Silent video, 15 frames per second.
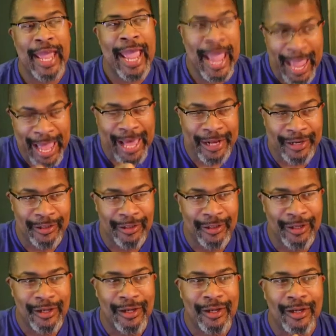And
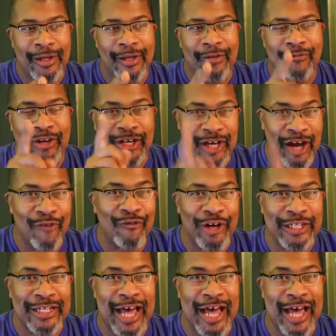recovery